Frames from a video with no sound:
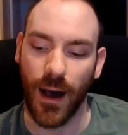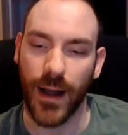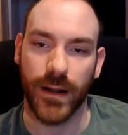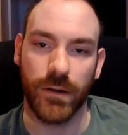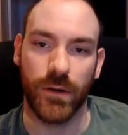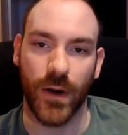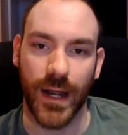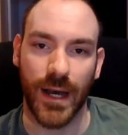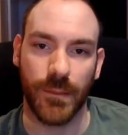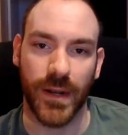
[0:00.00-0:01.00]
know who I
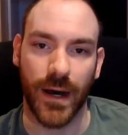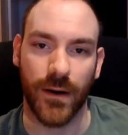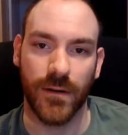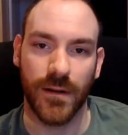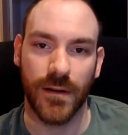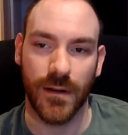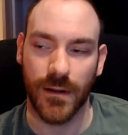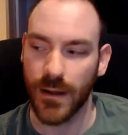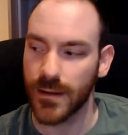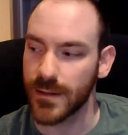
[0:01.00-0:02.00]
am now.
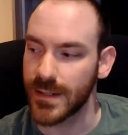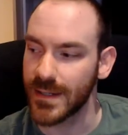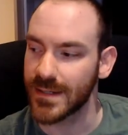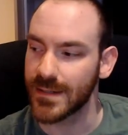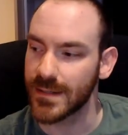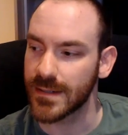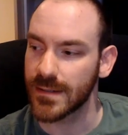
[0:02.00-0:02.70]
This is,